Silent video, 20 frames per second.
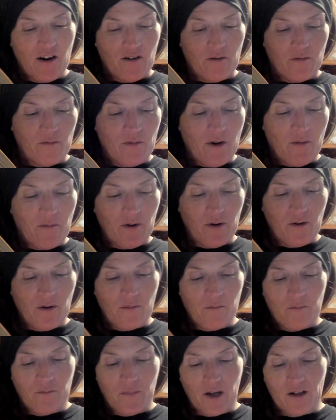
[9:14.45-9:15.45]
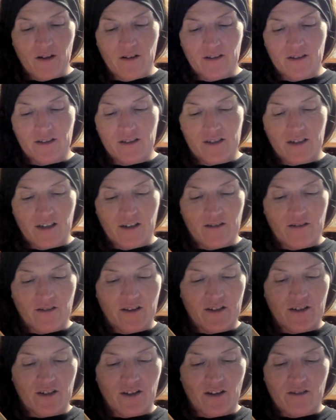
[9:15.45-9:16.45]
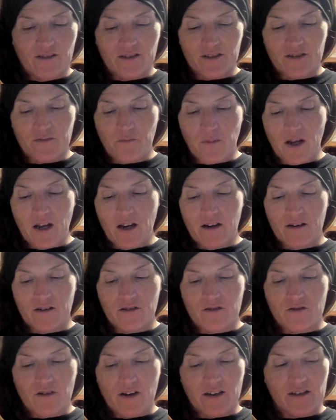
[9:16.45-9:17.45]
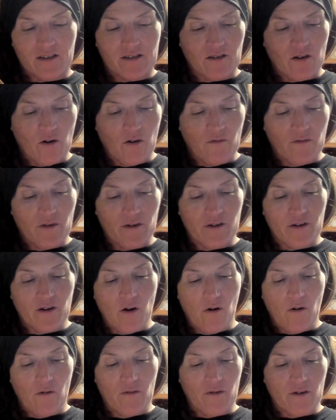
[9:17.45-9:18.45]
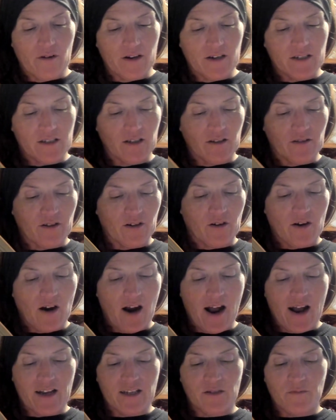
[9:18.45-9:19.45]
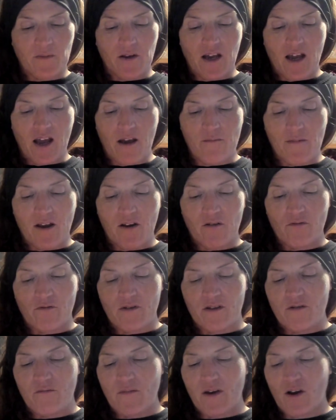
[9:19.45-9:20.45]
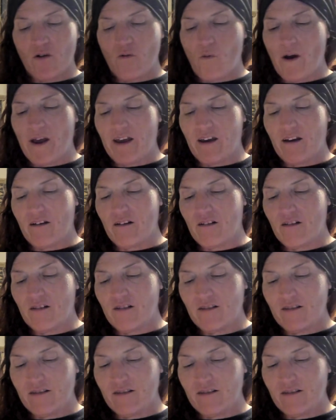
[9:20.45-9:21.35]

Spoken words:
rubber bulge under the doll's pink dress over and over until the cries became a rhythmic wail.